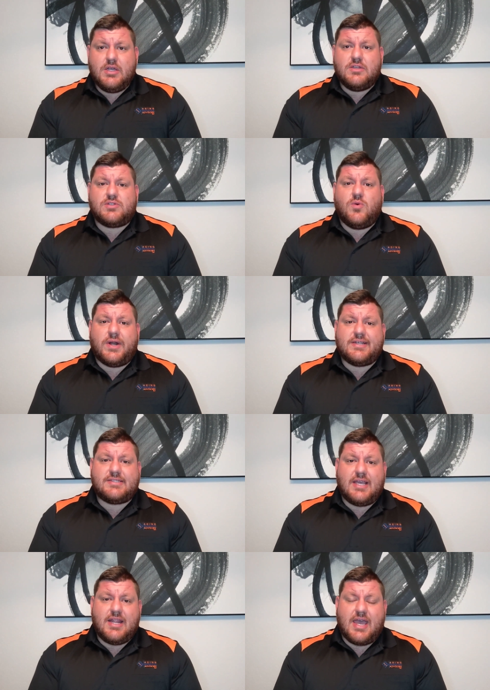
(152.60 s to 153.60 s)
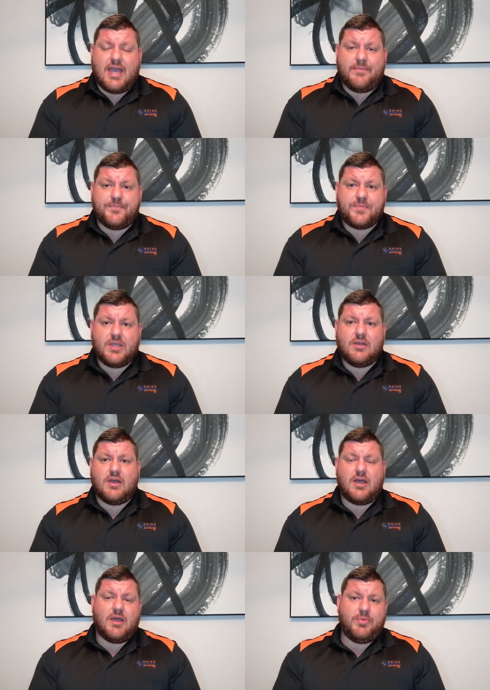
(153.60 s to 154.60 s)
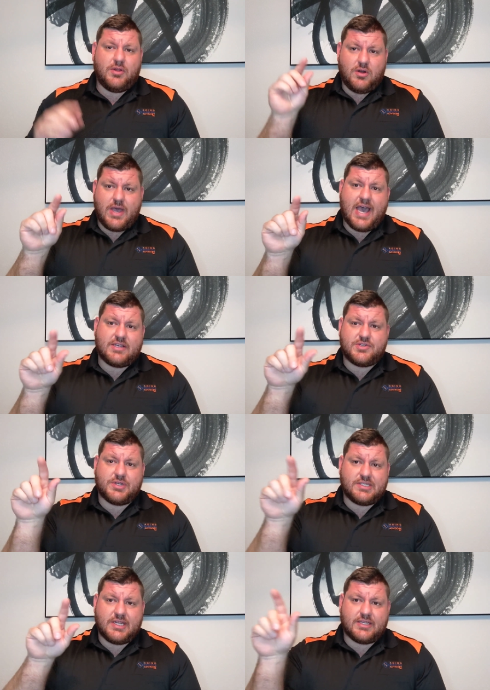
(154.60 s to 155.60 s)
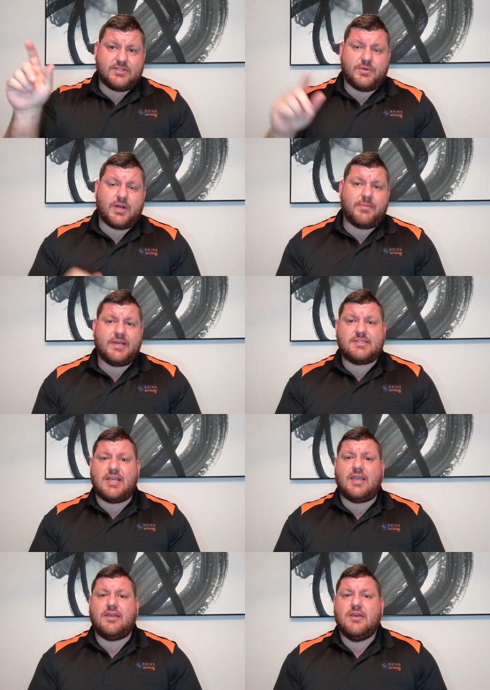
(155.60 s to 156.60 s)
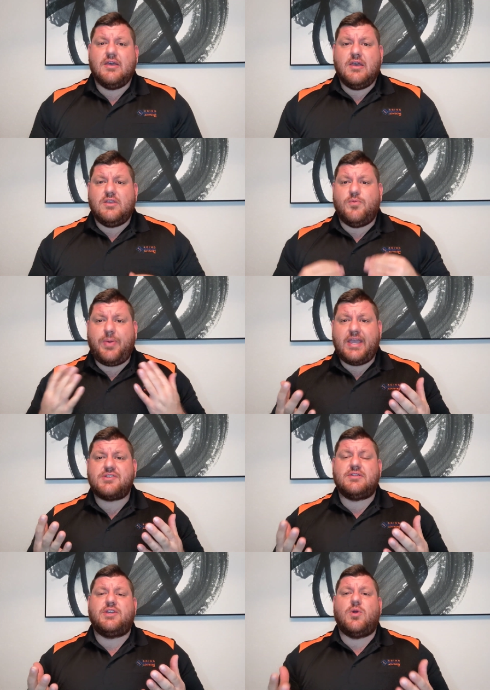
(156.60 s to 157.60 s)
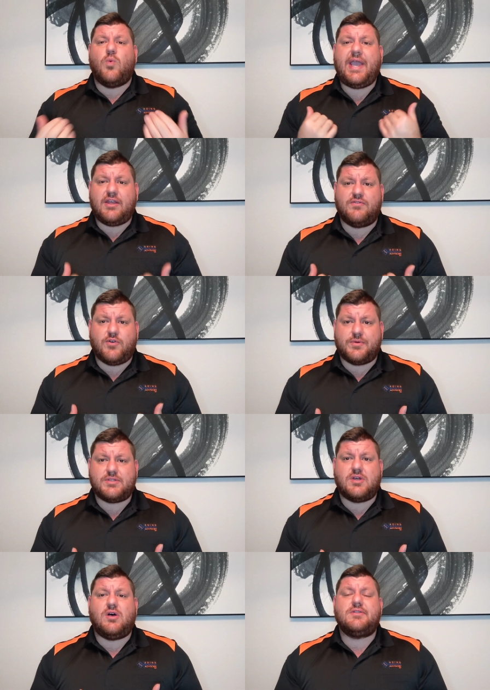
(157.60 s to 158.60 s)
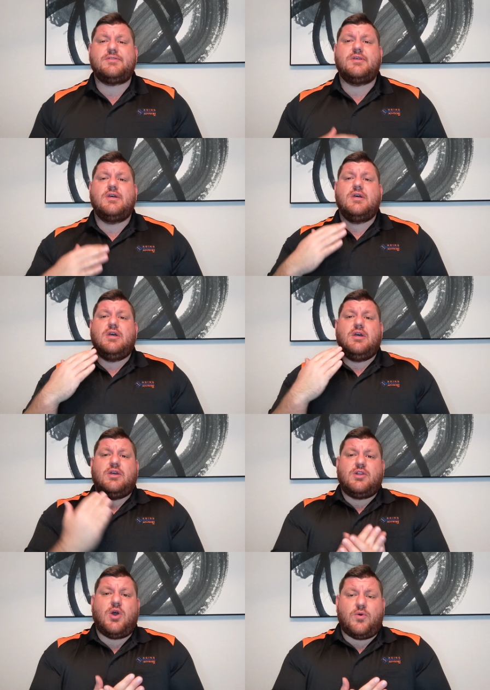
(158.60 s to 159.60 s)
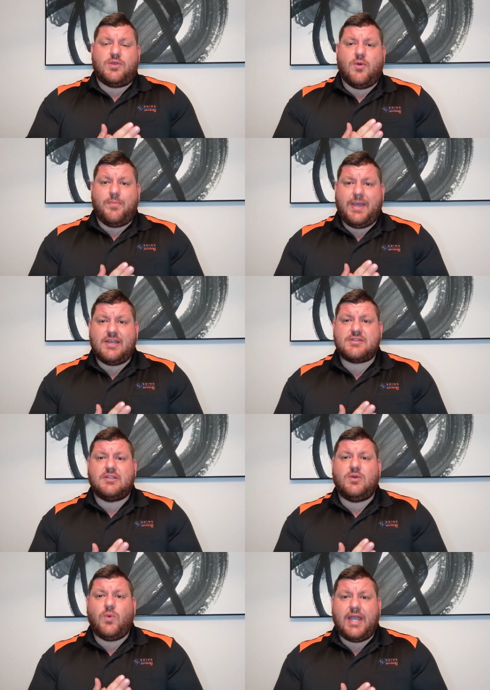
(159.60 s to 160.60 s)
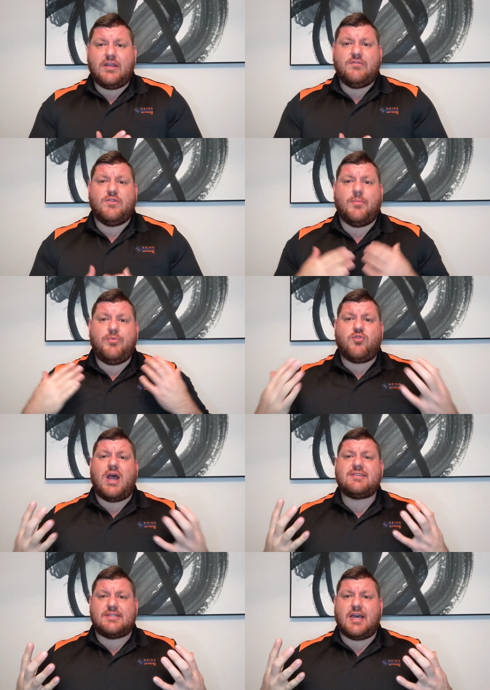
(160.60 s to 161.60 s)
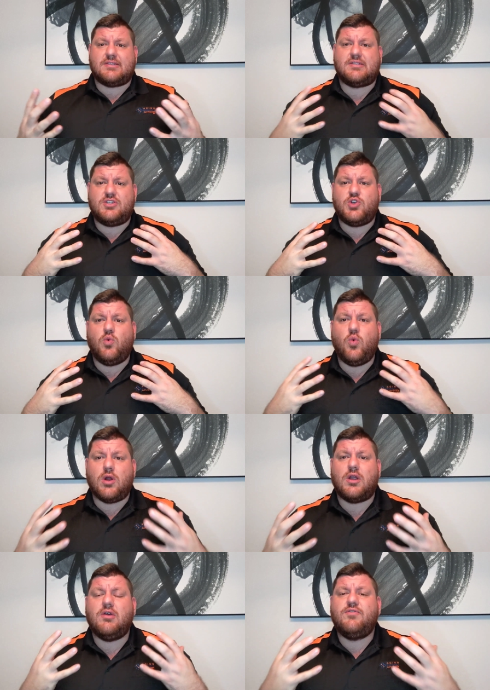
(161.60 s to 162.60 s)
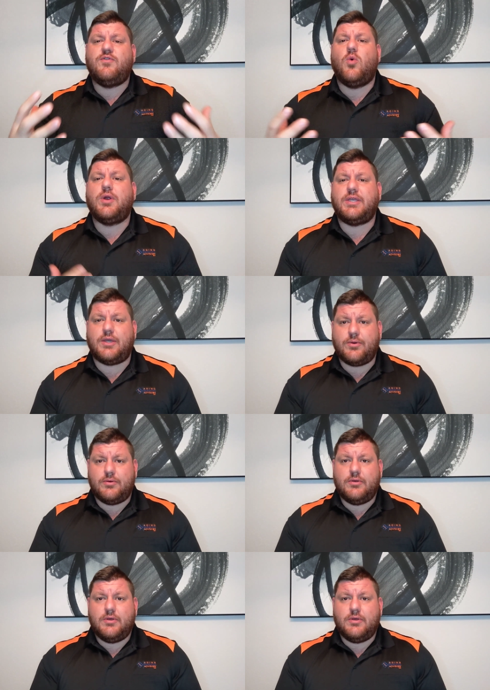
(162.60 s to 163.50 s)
So when I say that, I put a little asterisk next to it. I'm not saying you patiently are waiting for results. No, you are patiently waiting for the process to work for you.